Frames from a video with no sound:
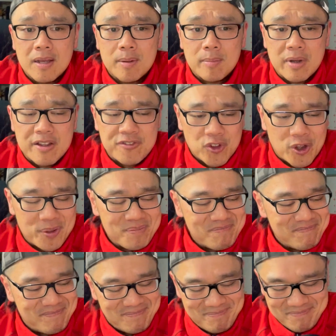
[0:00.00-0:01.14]
But if not,
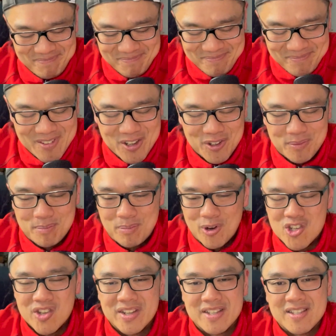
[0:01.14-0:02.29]
you know,
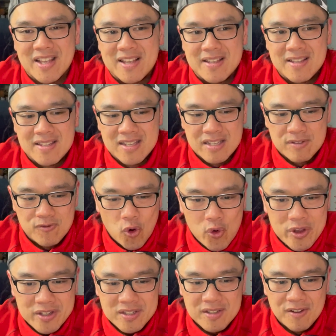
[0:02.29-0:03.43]
brush it aside. Just
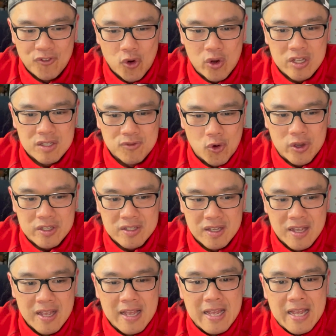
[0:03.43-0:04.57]
focus, focus, focus.
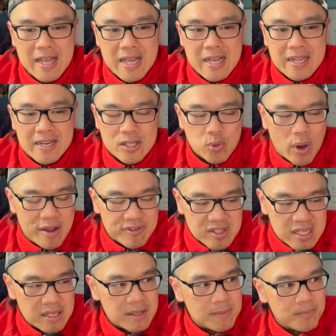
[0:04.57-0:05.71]
That's why I've
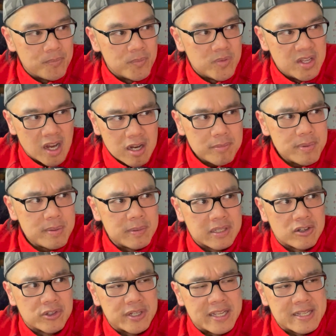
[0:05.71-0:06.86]
seen young people
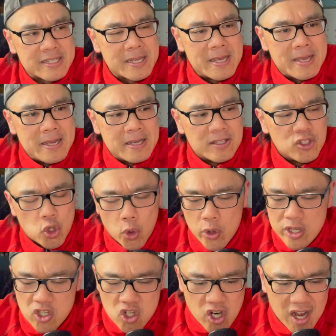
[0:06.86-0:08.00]
nowadays
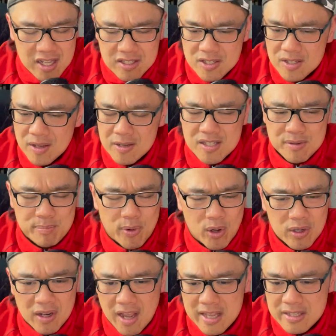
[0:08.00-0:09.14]
drawing charts,
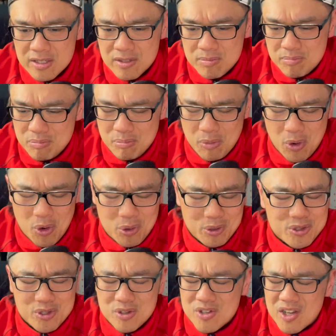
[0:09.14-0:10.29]
support lines, all
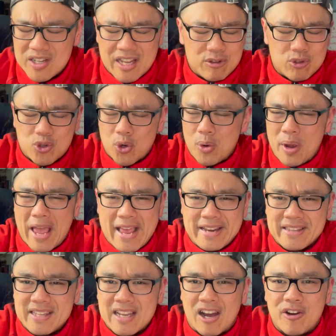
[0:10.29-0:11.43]
sorts of shit. They could draw
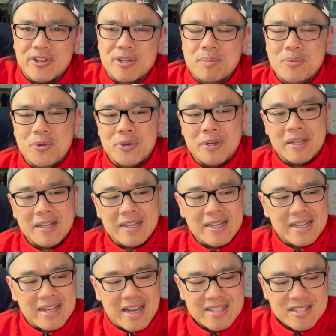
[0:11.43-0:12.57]
anything out of the moon.
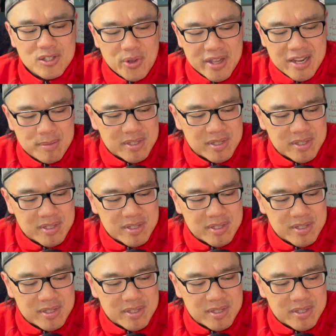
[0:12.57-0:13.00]
I just look at them